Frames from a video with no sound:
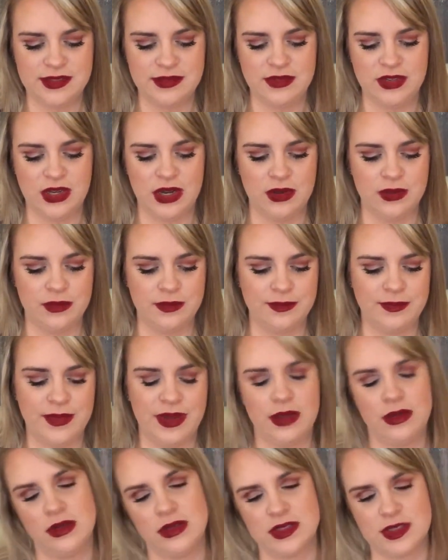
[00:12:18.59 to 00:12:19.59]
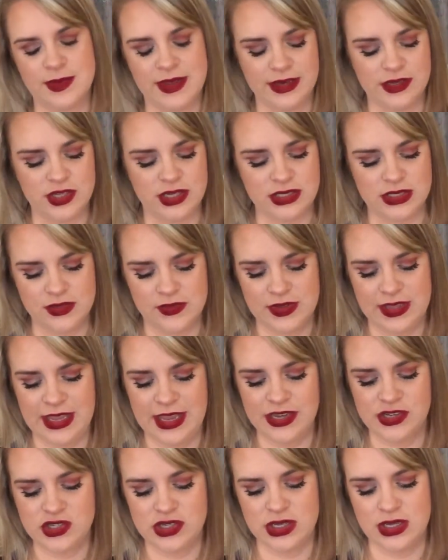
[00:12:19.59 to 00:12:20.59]
you know, my, also my
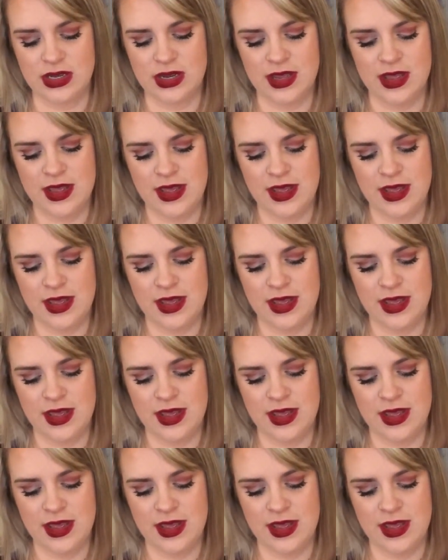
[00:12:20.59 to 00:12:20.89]
justification.